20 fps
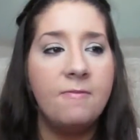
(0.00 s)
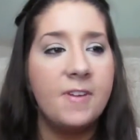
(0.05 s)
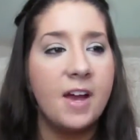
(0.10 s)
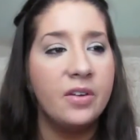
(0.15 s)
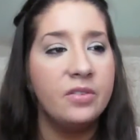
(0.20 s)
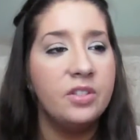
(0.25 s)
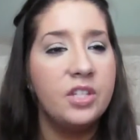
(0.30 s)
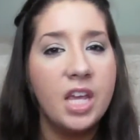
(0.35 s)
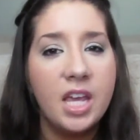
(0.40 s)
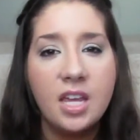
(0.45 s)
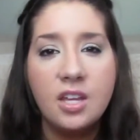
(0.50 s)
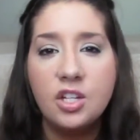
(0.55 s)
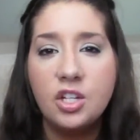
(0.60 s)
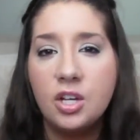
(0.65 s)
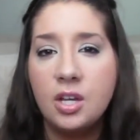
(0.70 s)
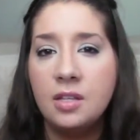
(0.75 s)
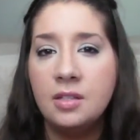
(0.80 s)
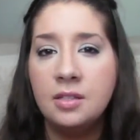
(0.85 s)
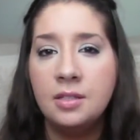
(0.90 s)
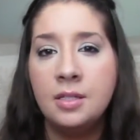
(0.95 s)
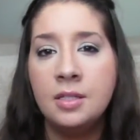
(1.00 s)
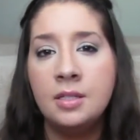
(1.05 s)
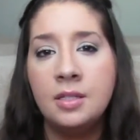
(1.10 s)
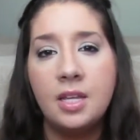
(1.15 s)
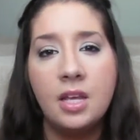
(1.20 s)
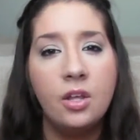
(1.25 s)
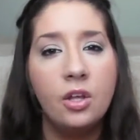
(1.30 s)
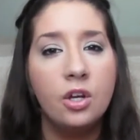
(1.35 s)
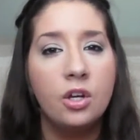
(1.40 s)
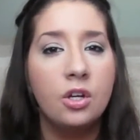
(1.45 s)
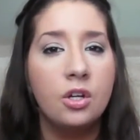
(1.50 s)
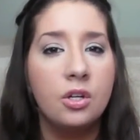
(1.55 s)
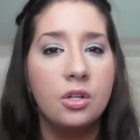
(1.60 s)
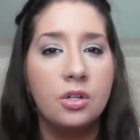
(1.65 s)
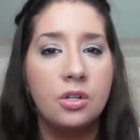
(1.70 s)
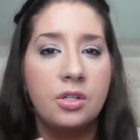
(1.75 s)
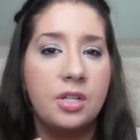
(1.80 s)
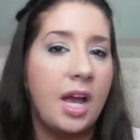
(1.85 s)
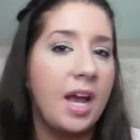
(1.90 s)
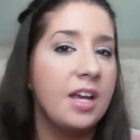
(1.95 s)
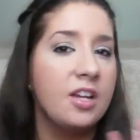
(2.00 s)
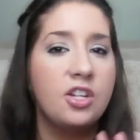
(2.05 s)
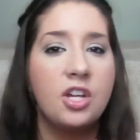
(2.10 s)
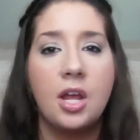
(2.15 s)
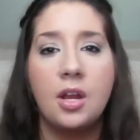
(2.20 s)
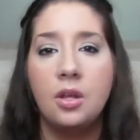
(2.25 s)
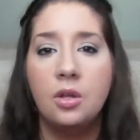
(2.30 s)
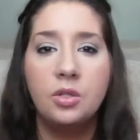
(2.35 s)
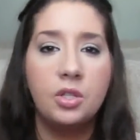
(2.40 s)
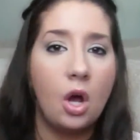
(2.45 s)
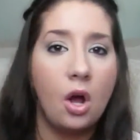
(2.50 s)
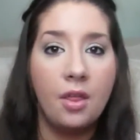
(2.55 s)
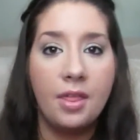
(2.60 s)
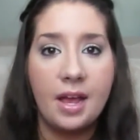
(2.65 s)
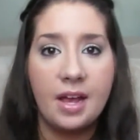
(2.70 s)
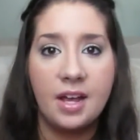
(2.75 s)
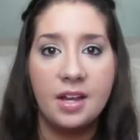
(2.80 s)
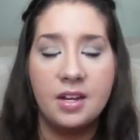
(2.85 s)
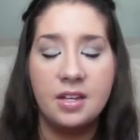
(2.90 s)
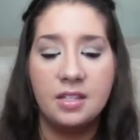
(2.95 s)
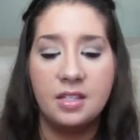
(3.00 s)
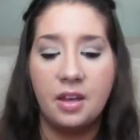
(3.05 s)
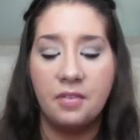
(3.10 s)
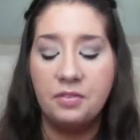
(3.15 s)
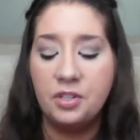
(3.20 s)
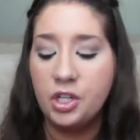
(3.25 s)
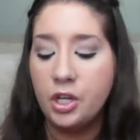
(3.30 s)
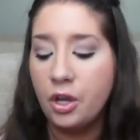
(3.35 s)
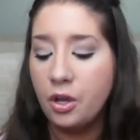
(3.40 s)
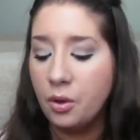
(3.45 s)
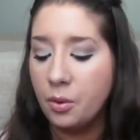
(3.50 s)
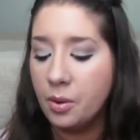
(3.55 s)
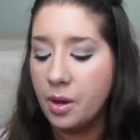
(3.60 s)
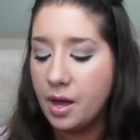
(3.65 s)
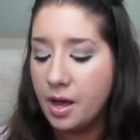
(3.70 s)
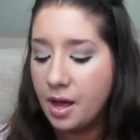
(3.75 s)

foundations, concealers, eyeshadows, all that kind of stuff too.